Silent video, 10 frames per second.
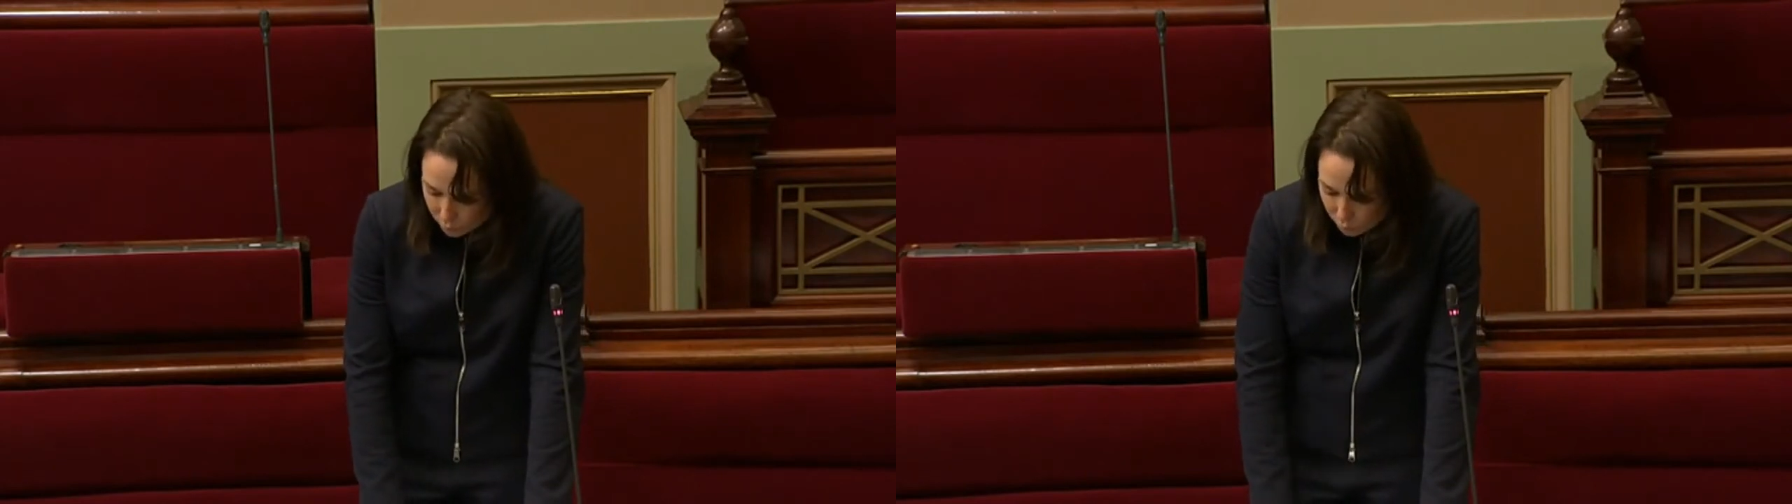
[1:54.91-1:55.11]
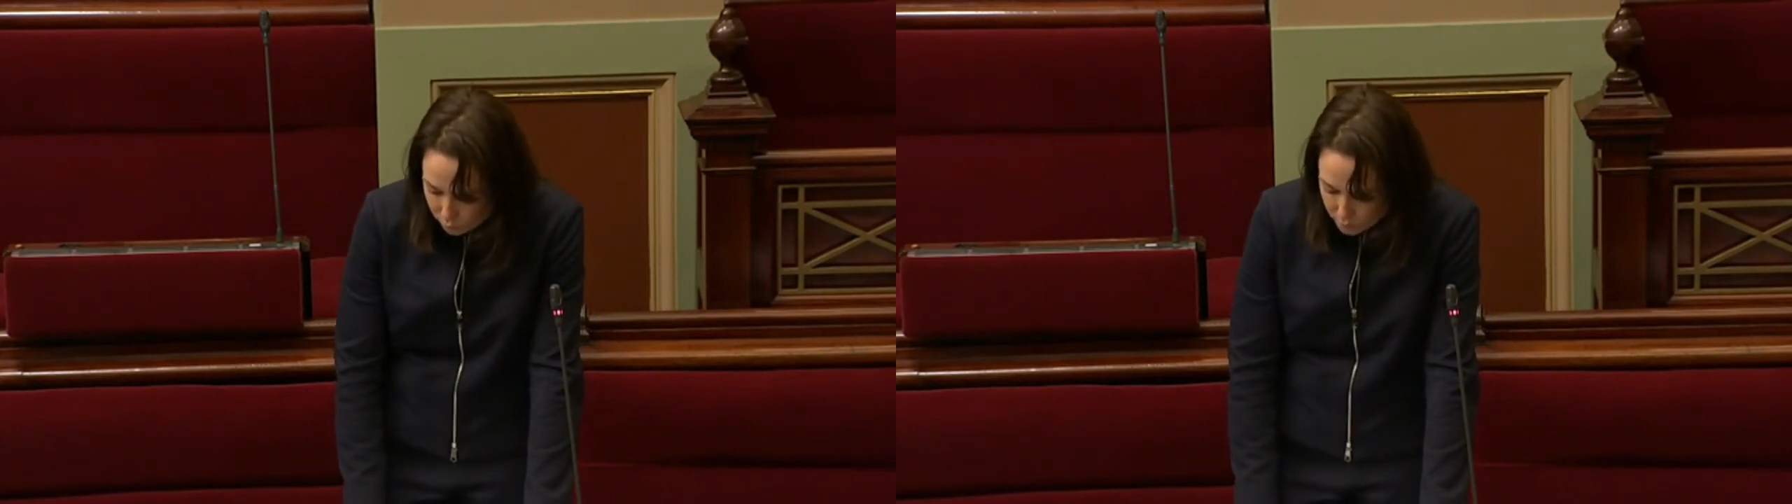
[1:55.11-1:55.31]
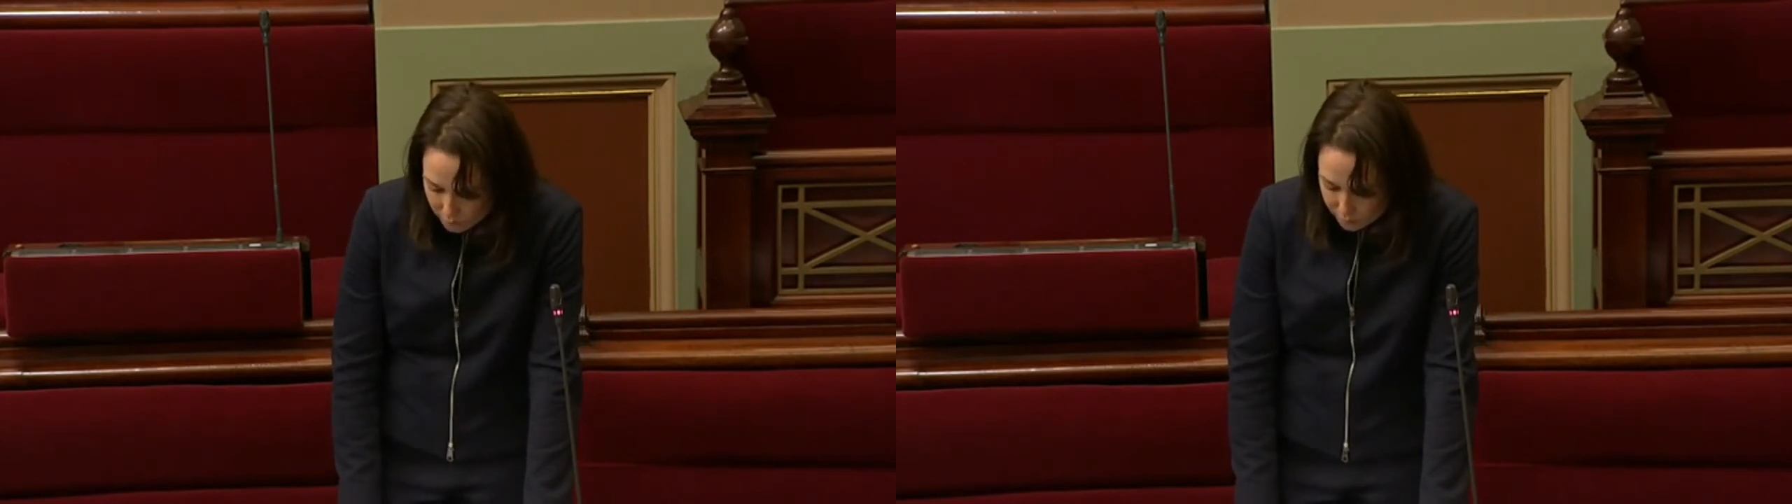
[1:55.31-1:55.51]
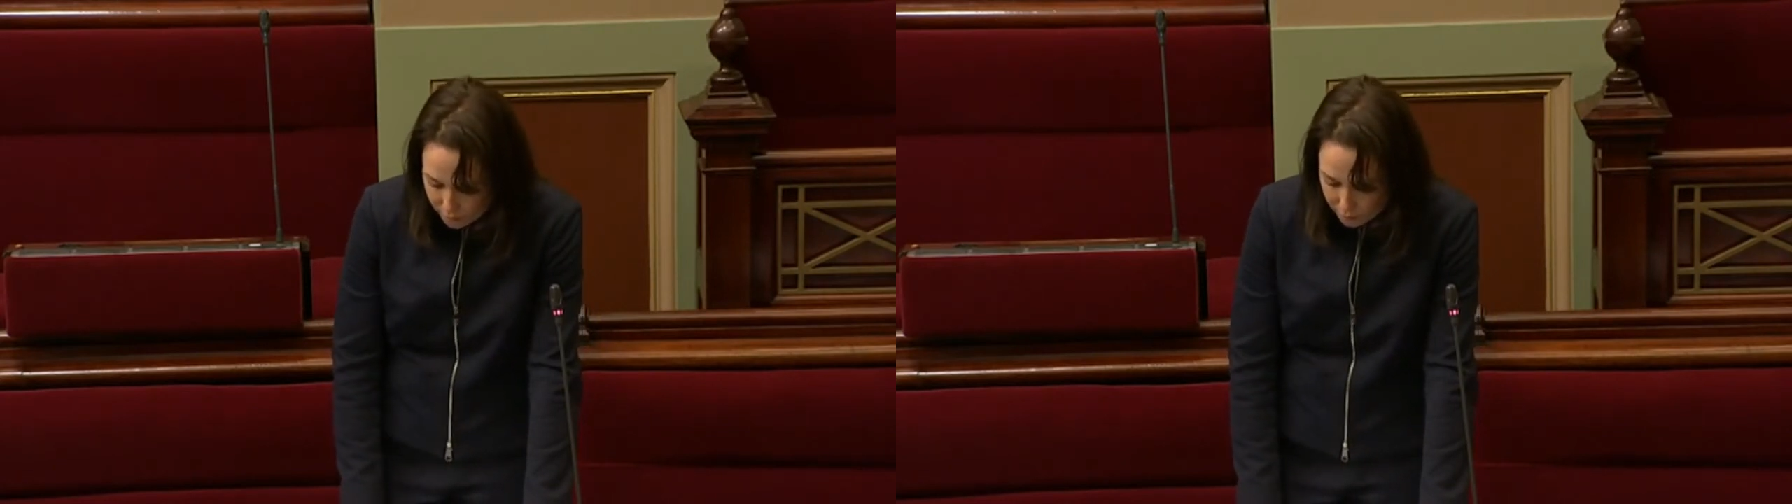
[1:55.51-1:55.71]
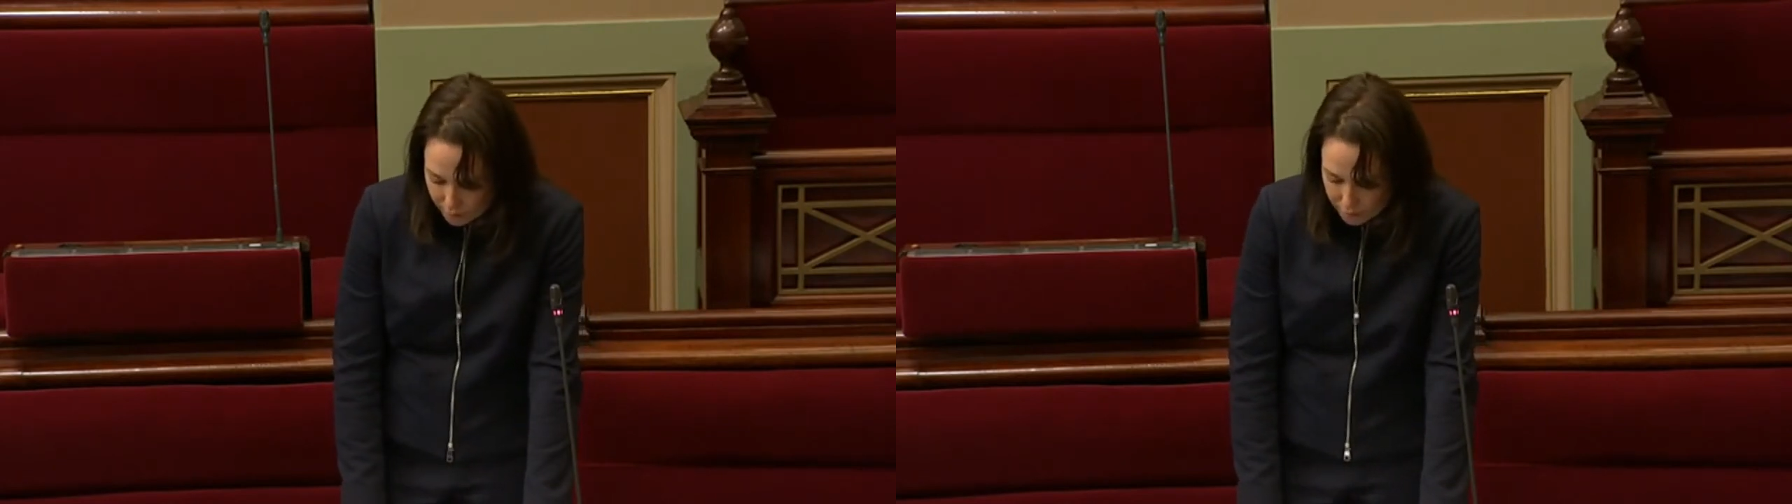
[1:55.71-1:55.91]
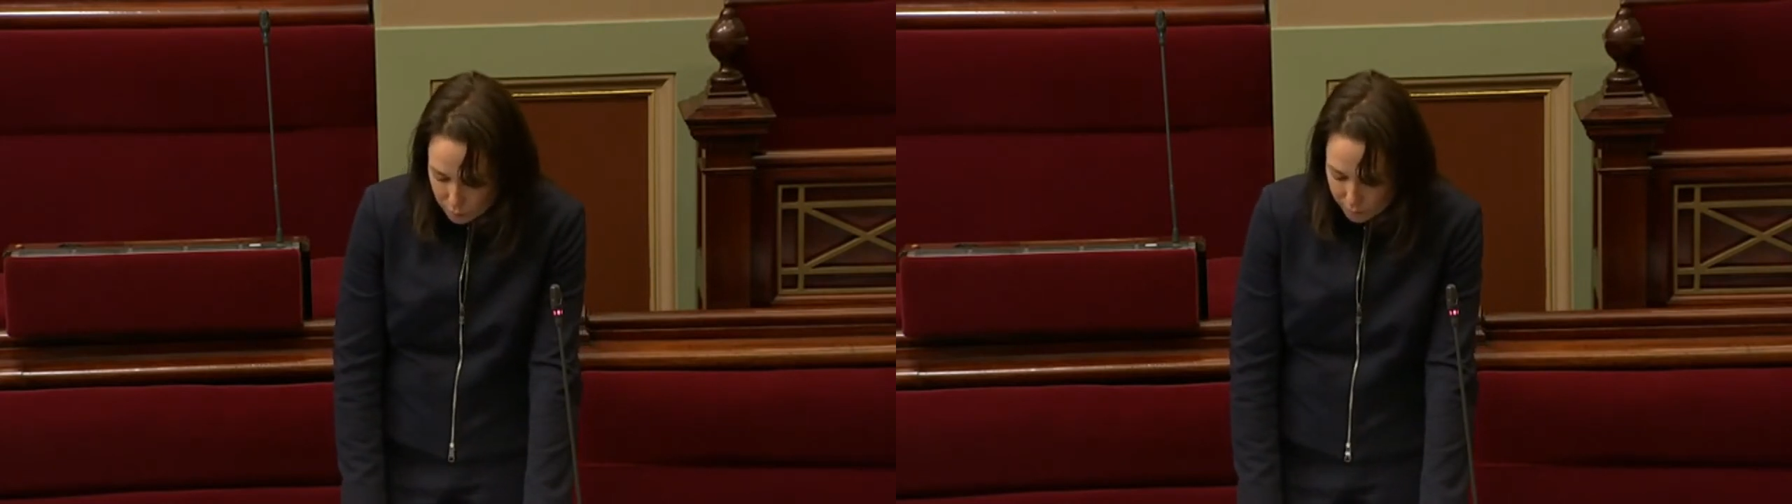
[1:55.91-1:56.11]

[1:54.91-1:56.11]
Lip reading: code data has